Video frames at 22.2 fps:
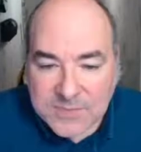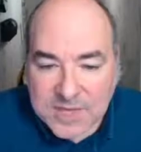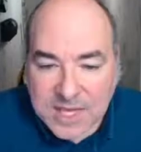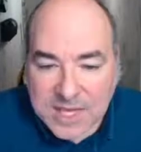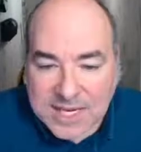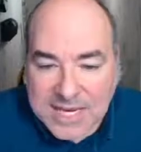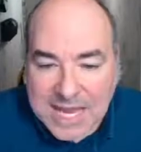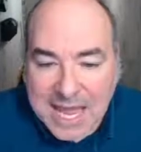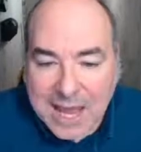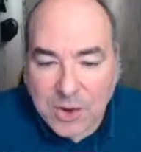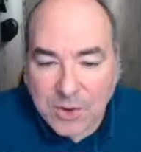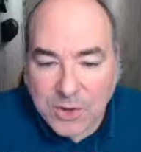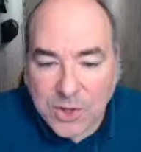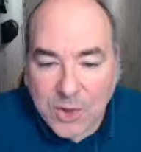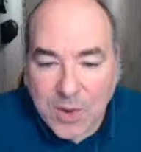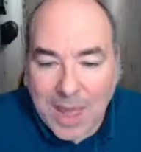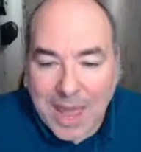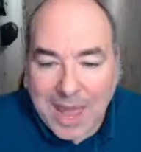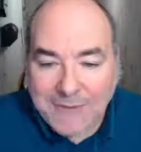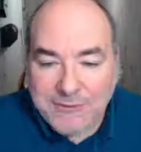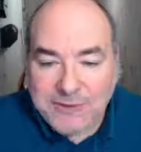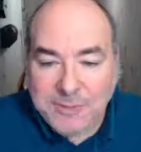Now, you
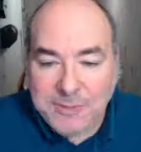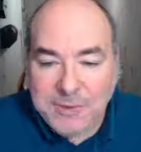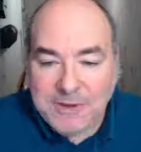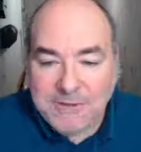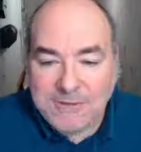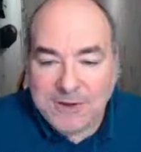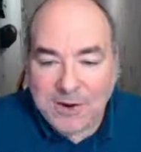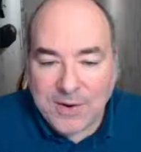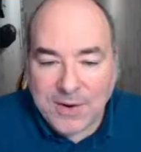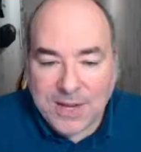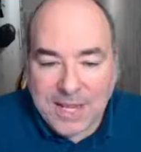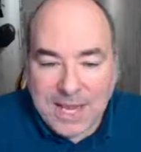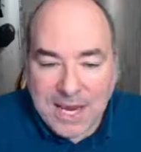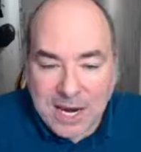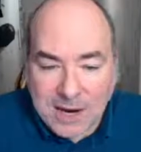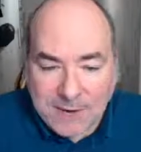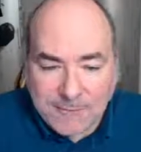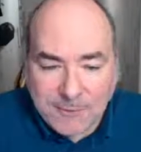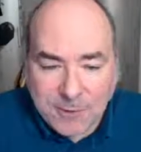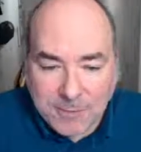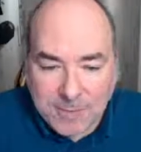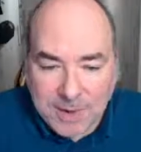have to be very
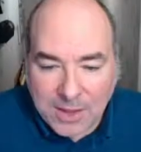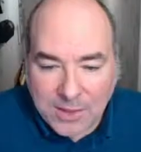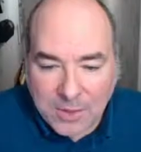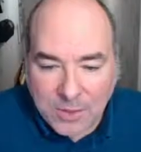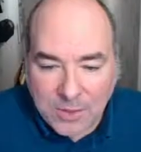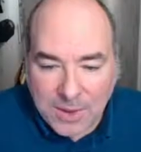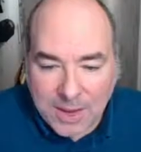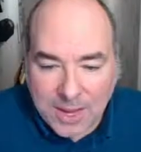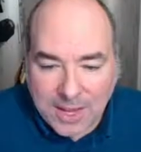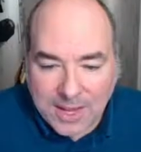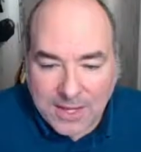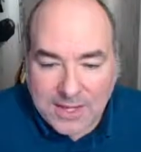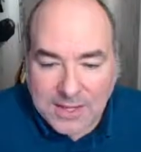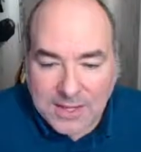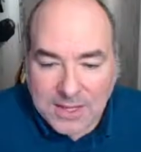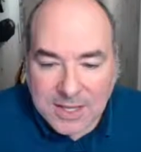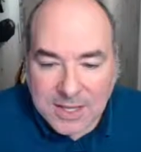careful, by the way,